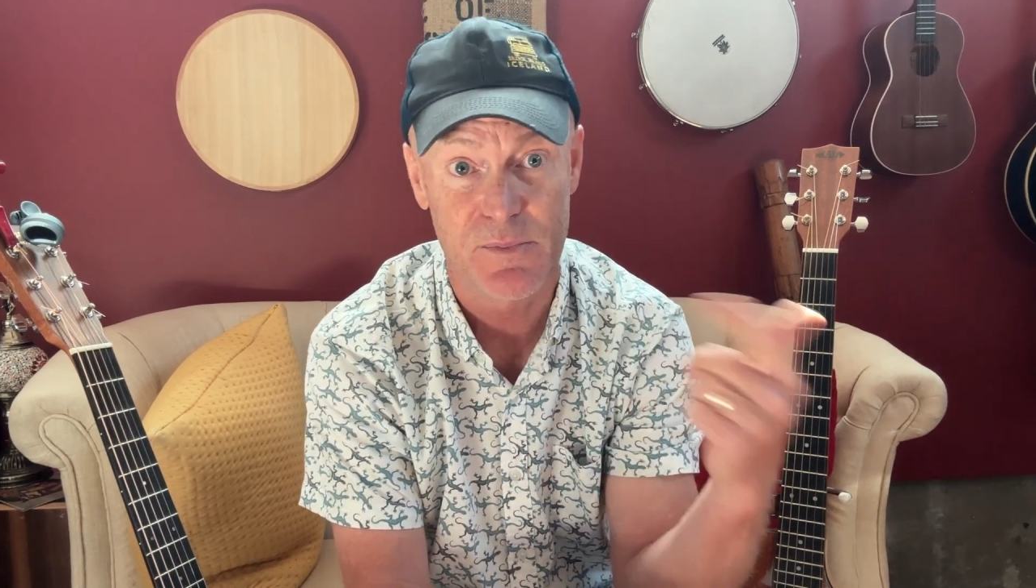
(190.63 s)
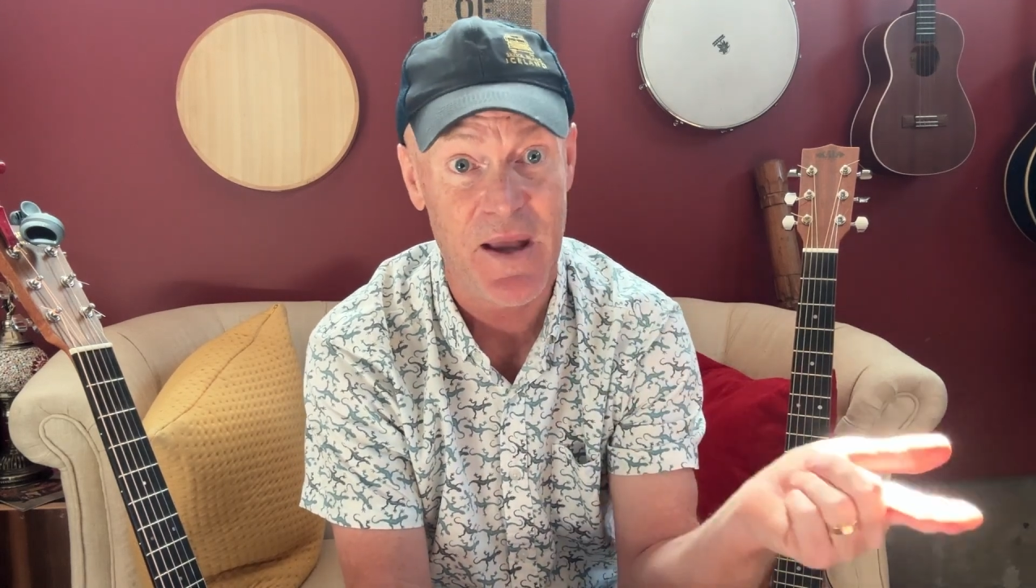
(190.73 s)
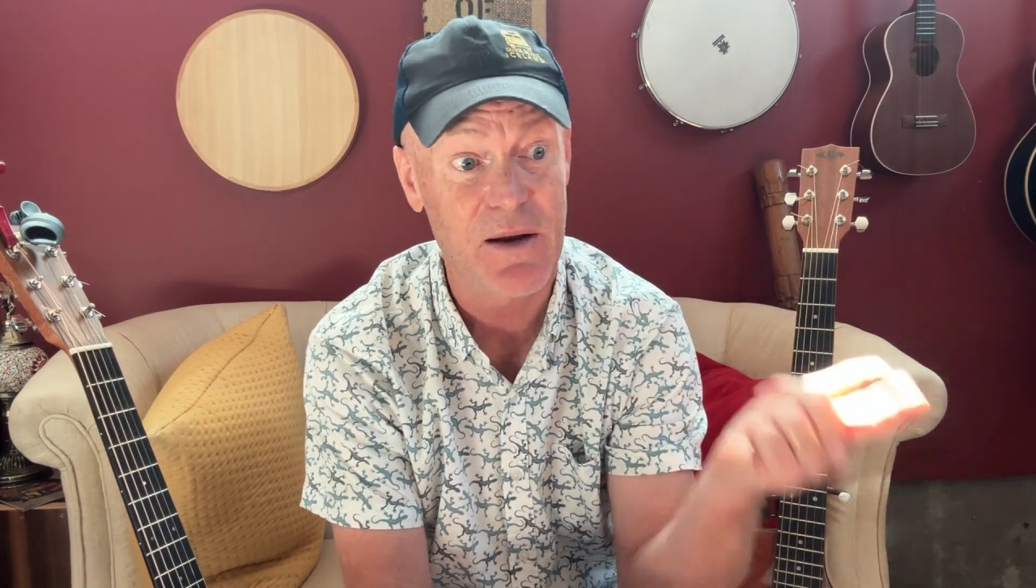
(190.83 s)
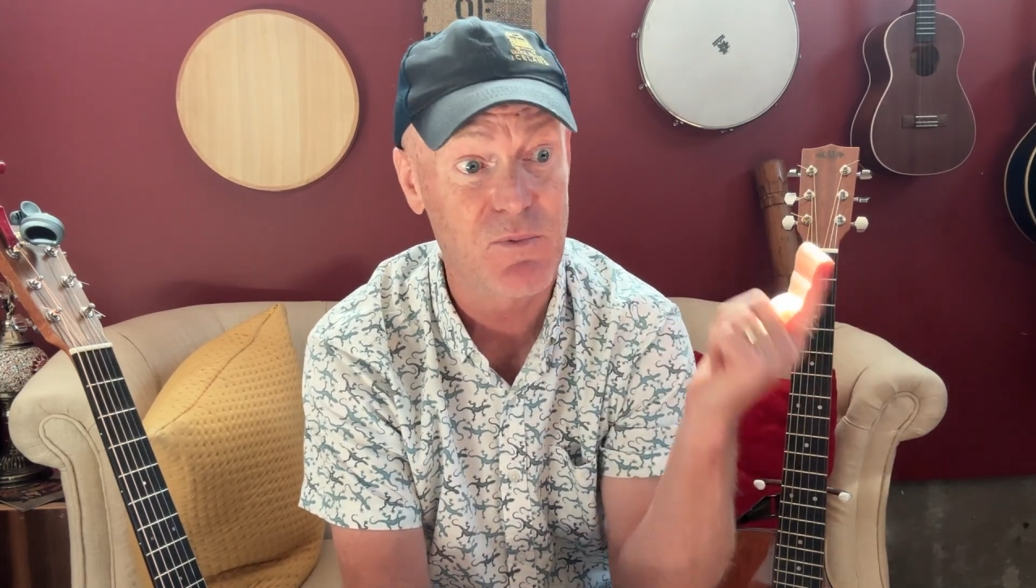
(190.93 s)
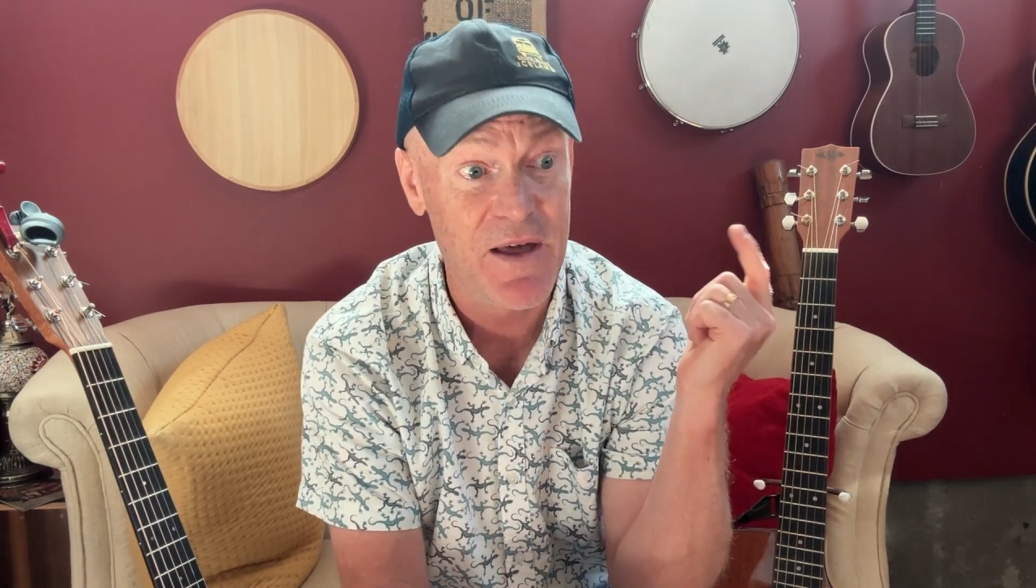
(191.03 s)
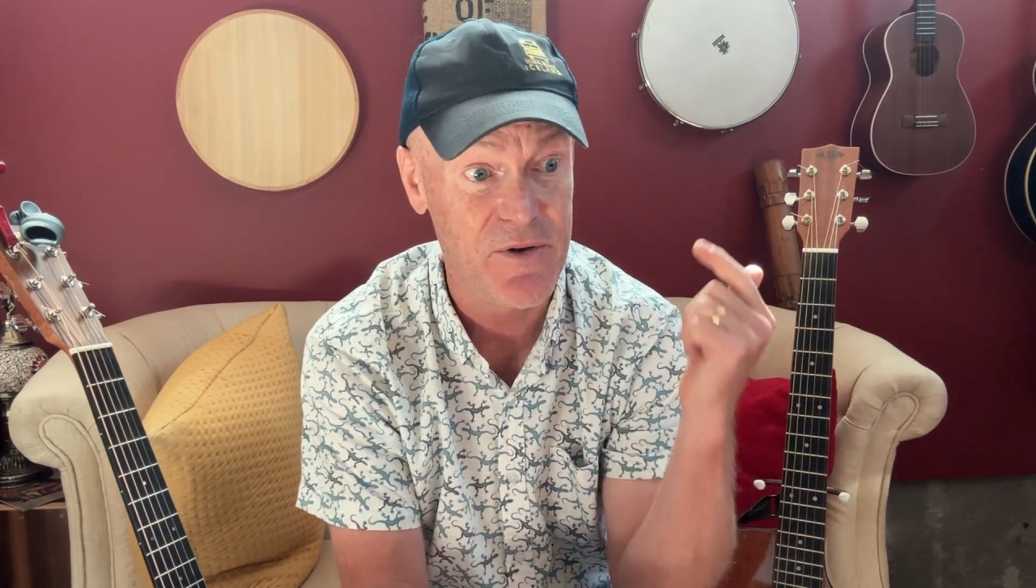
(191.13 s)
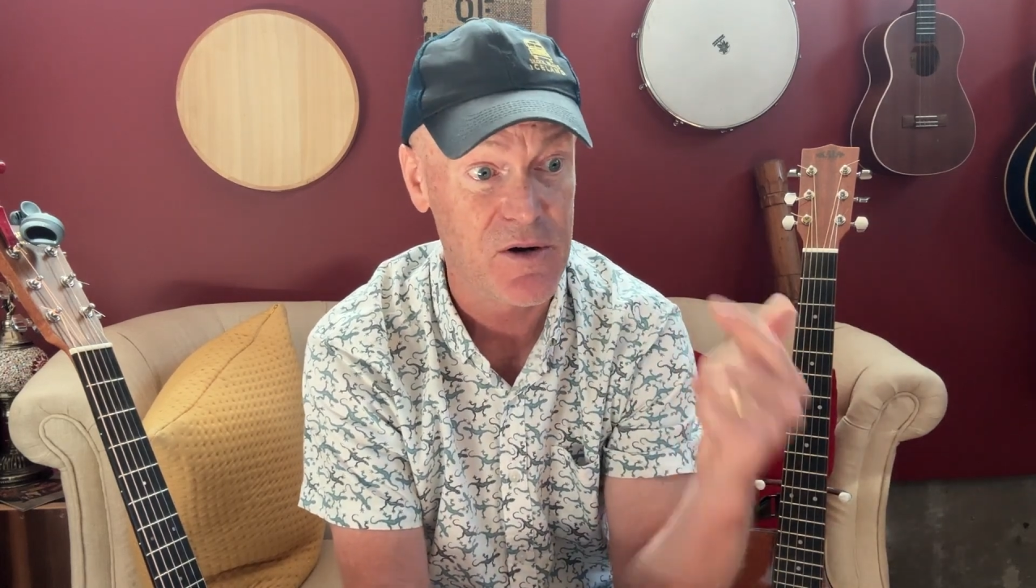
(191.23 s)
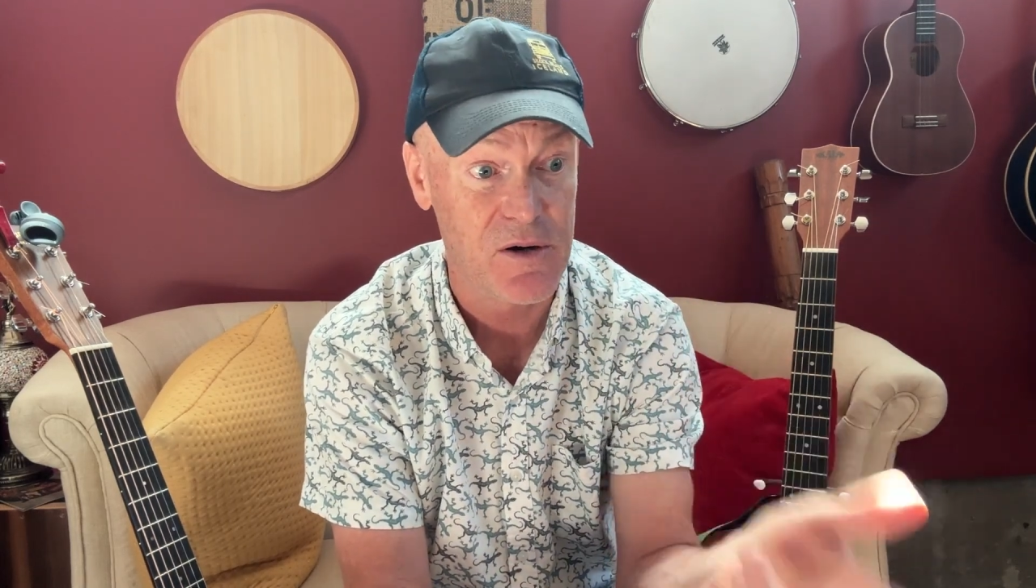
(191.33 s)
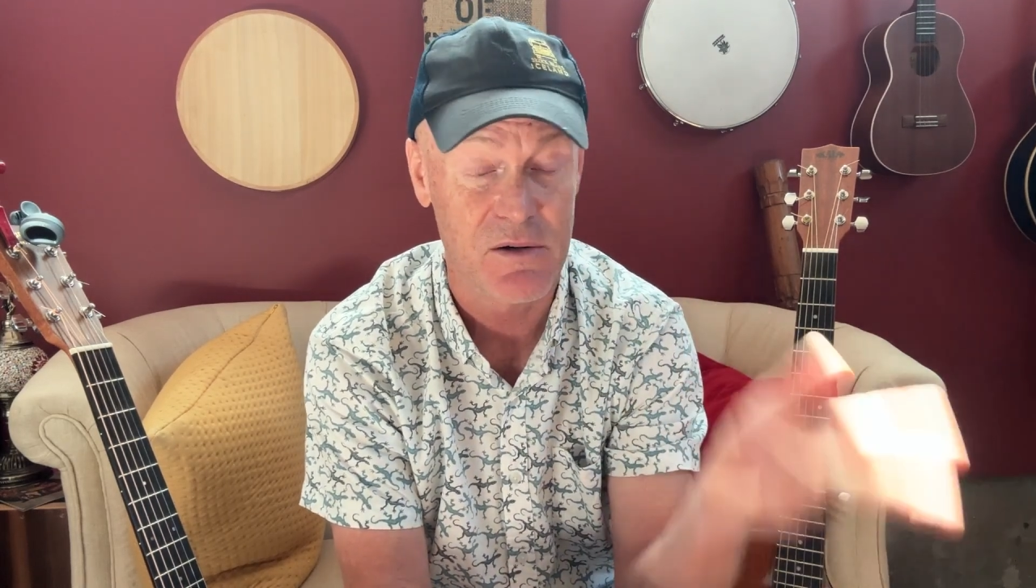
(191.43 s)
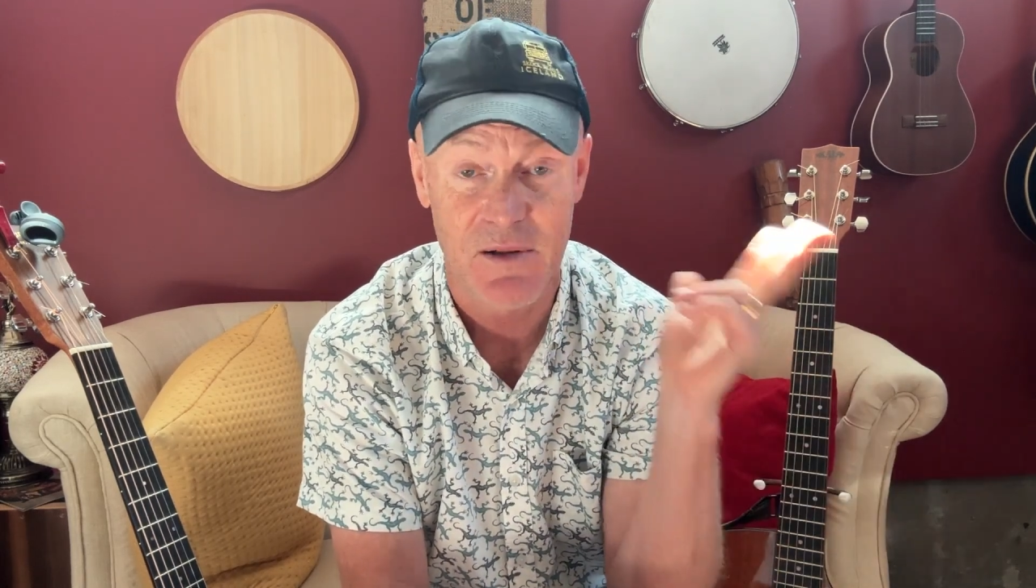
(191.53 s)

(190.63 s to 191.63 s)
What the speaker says: bad weather,